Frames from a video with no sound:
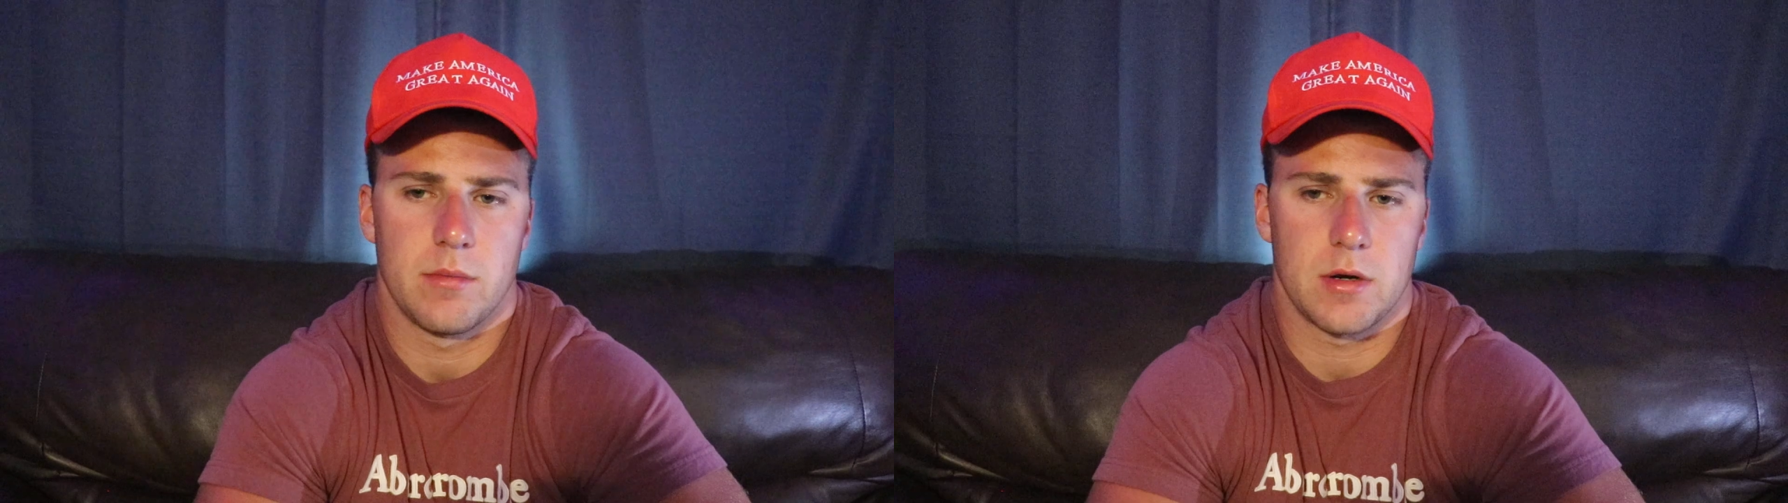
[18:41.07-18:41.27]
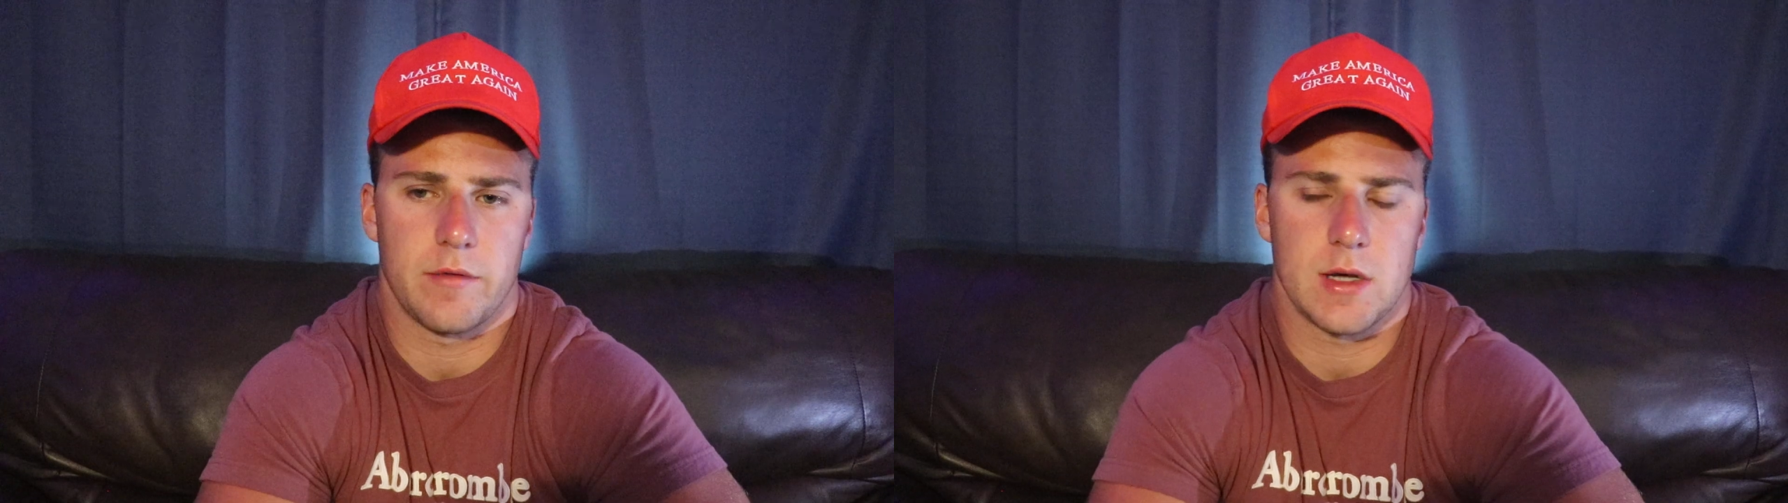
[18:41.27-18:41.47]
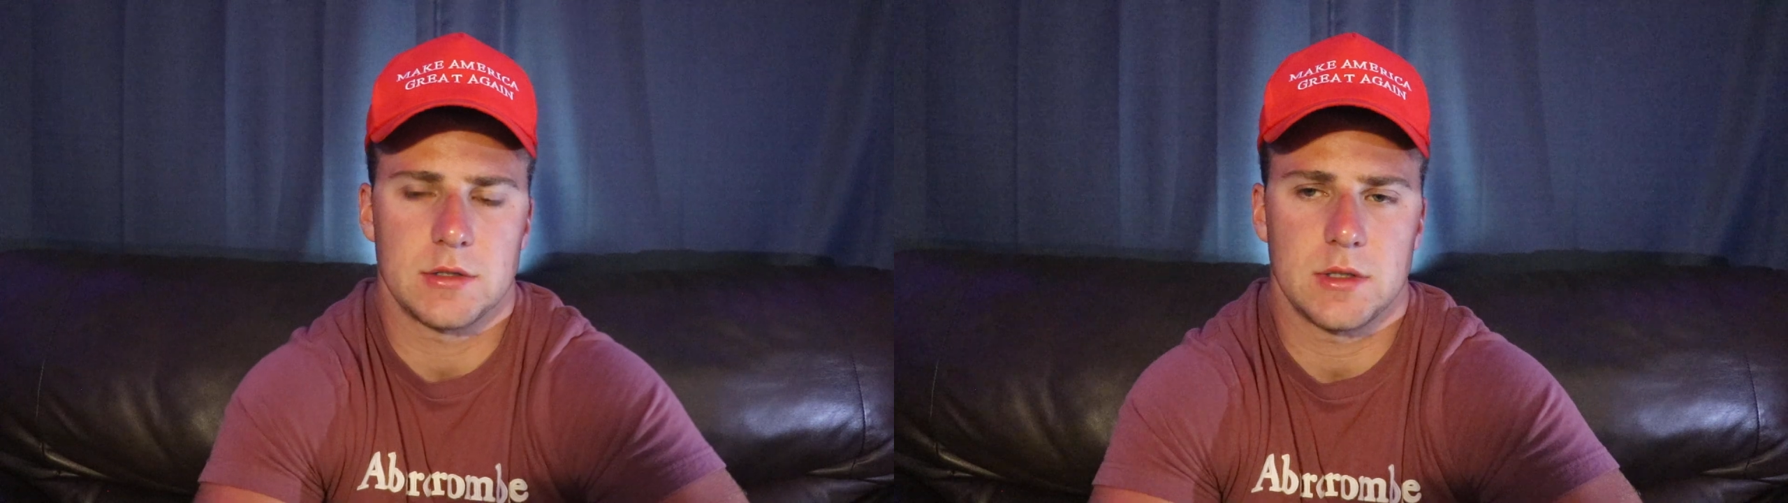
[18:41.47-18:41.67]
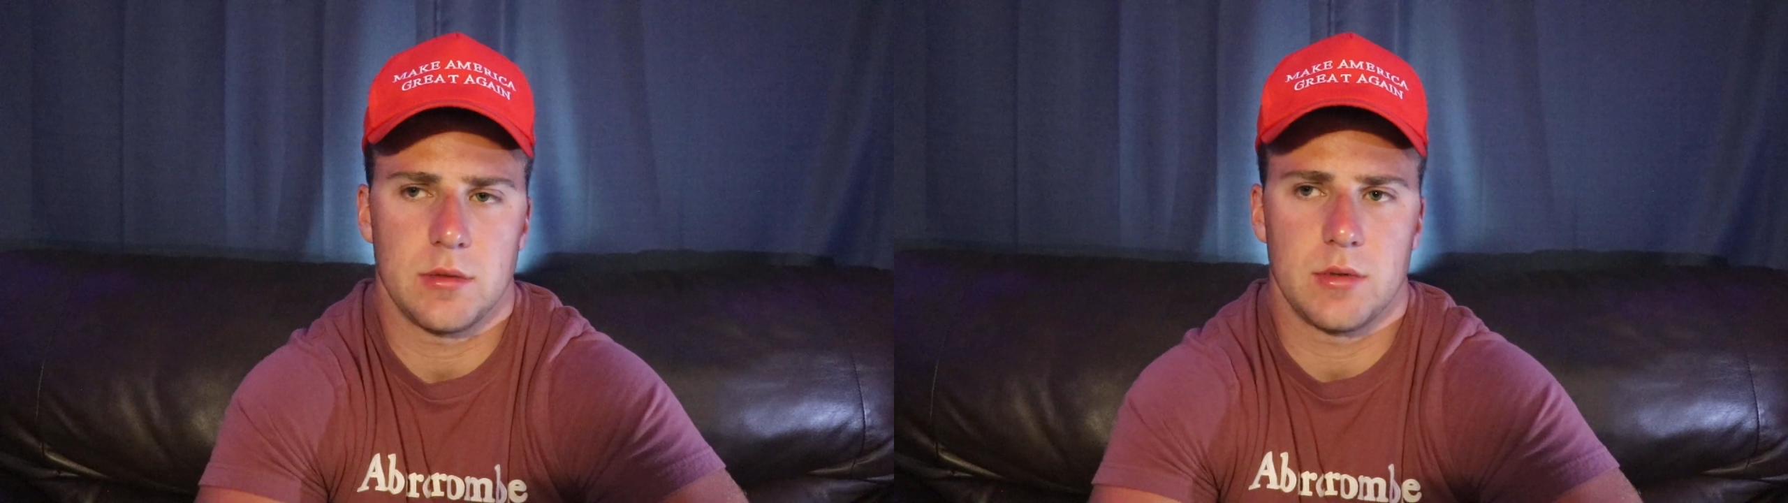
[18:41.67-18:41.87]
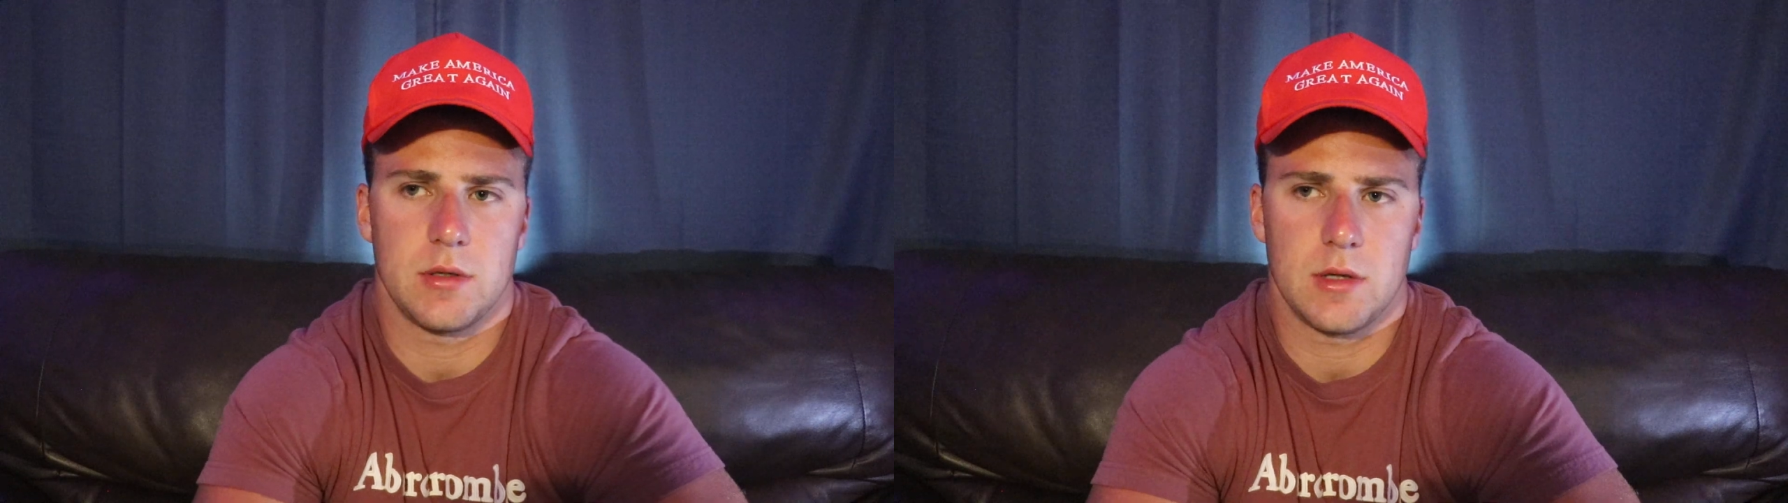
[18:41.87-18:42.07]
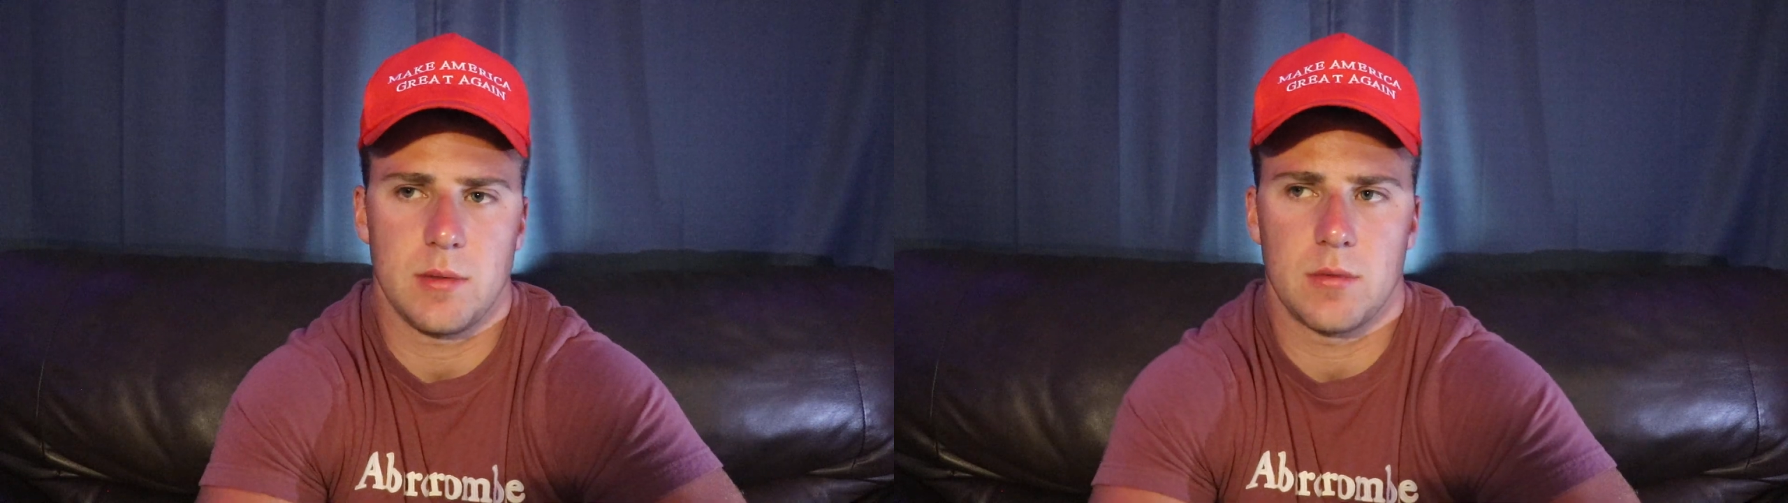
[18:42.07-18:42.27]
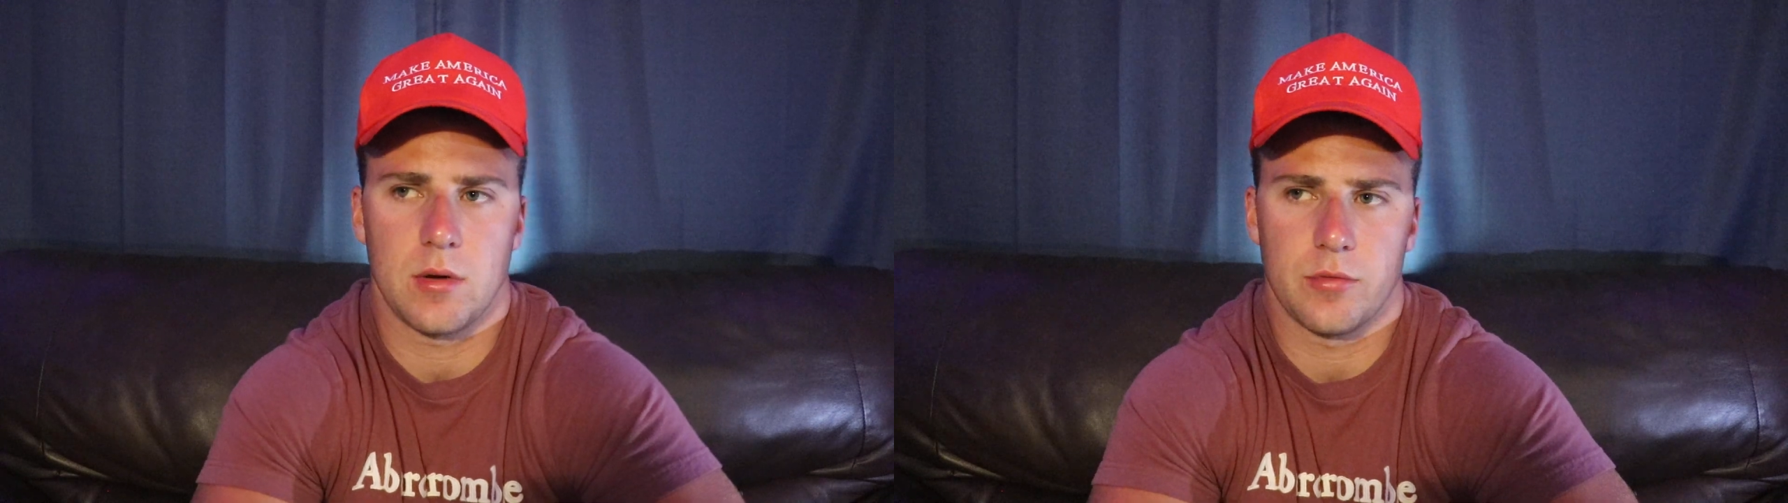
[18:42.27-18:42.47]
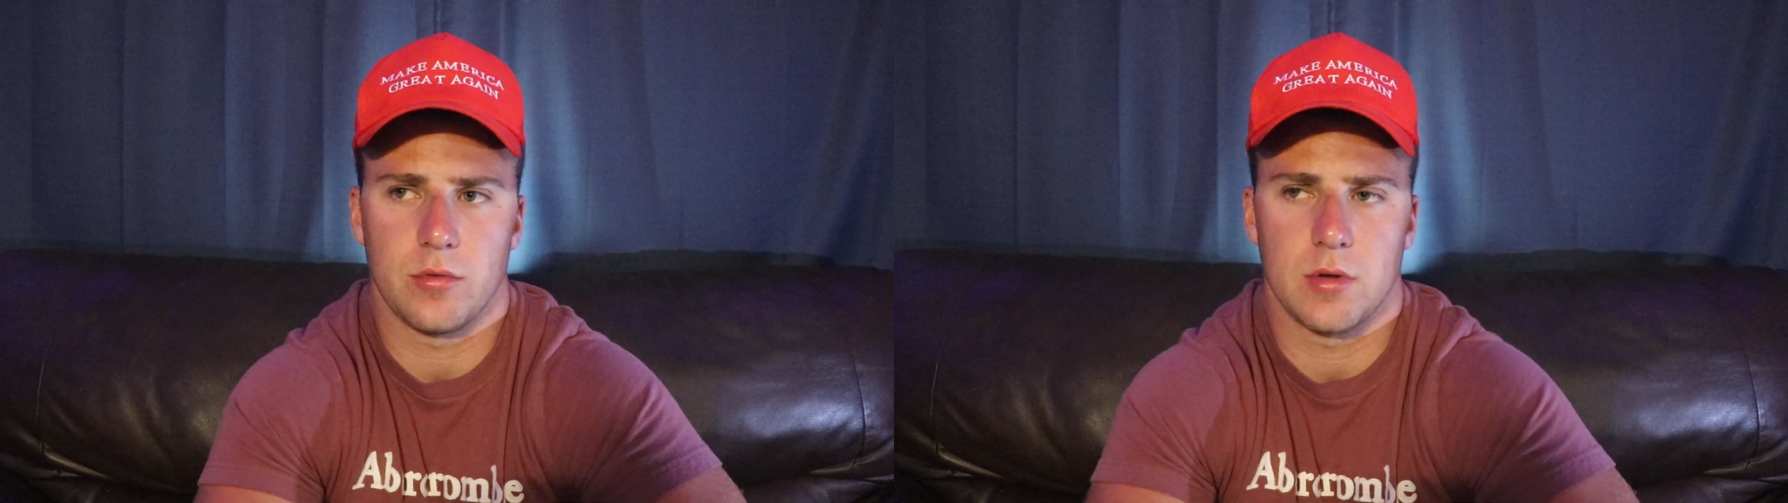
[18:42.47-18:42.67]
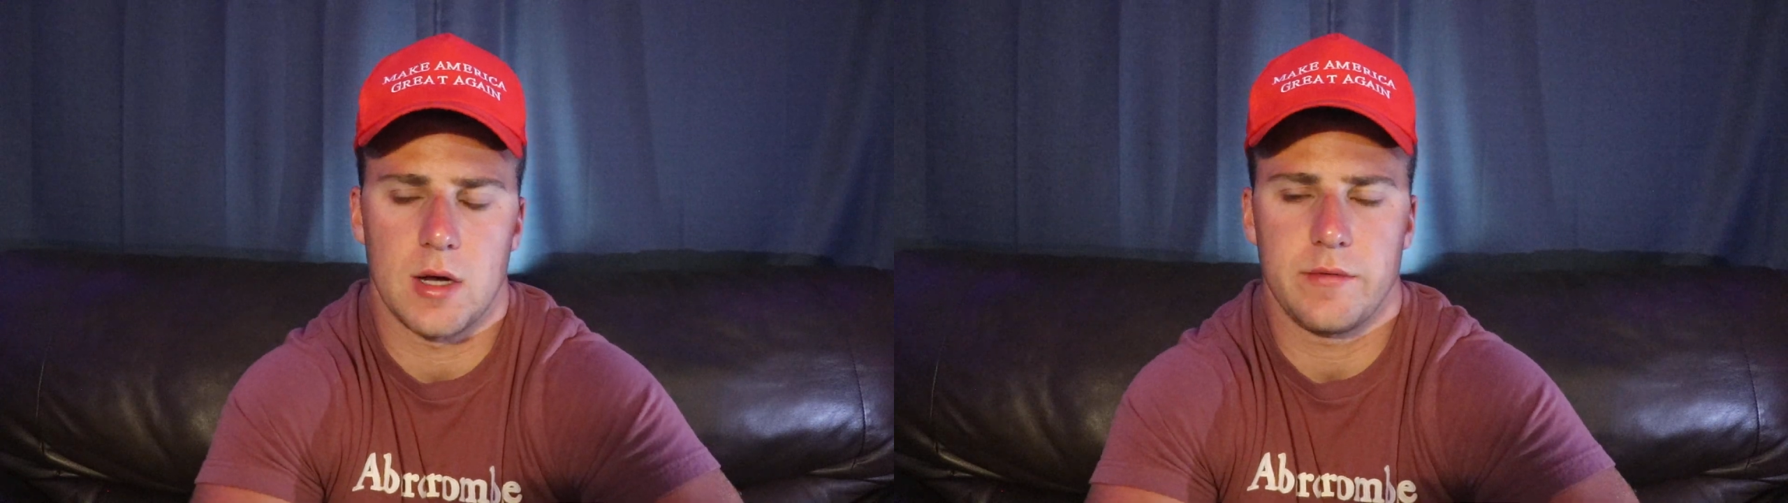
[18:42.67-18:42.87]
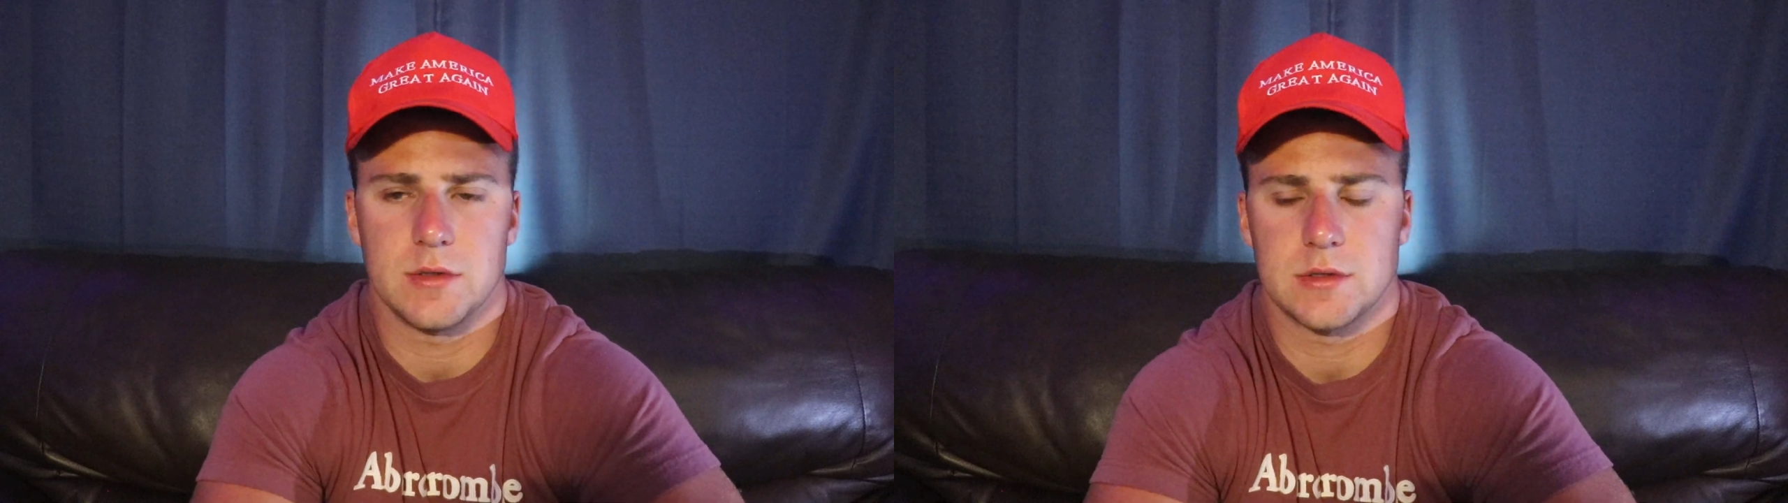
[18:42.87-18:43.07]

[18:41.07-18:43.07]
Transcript: But eventually, when you keep going through life,